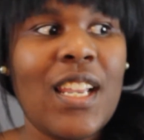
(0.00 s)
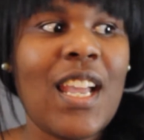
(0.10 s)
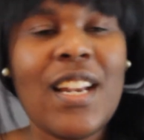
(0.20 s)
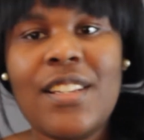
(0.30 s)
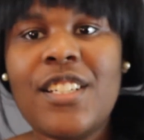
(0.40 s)

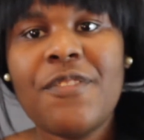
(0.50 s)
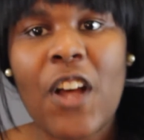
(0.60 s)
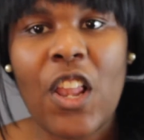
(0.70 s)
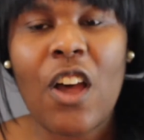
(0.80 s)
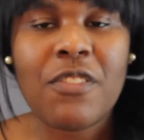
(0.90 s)
kind of just
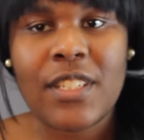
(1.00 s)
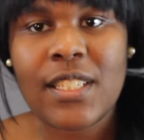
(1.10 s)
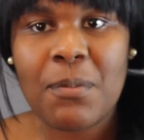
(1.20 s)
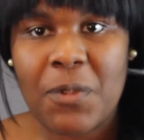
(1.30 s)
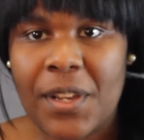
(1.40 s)
fall off with
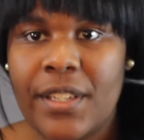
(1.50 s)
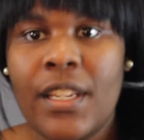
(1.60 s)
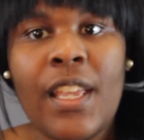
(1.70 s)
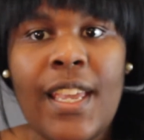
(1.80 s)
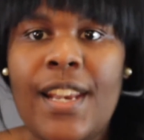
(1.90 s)
someone
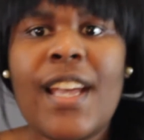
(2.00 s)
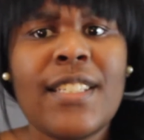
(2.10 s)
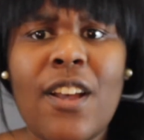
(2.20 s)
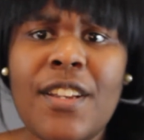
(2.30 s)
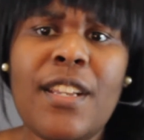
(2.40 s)
and not
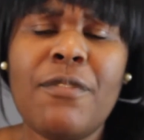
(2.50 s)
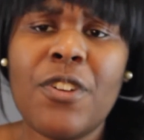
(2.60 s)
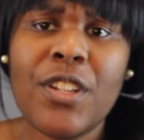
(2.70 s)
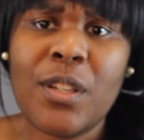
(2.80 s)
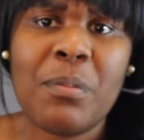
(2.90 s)
talk to them
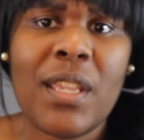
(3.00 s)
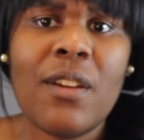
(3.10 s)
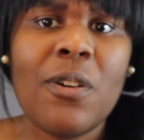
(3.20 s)
for a little bit,